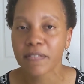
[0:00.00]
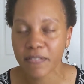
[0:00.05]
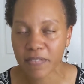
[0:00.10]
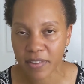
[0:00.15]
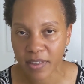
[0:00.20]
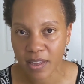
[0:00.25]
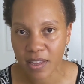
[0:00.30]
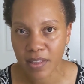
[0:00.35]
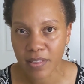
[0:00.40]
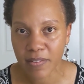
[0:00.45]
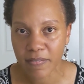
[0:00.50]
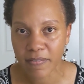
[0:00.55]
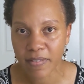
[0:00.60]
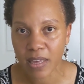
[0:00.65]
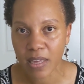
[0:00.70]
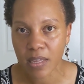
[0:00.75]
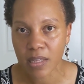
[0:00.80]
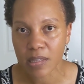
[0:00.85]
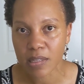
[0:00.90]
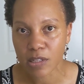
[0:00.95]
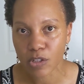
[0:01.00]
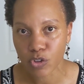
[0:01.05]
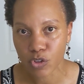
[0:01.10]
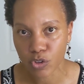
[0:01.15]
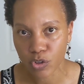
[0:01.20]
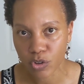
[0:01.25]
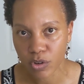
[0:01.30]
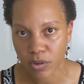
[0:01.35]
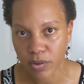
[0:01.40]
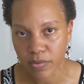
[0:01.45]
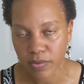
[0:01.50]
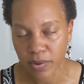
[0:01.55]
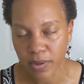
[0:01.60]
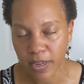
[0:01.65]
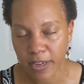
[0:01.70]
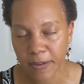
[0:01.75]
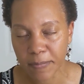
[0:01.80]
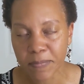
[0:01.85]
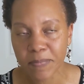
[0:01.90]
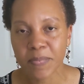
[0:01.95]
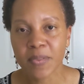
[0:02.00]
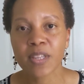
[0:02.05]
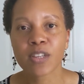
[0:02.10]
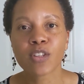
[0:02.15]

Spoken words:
via the vagus nerve, okay?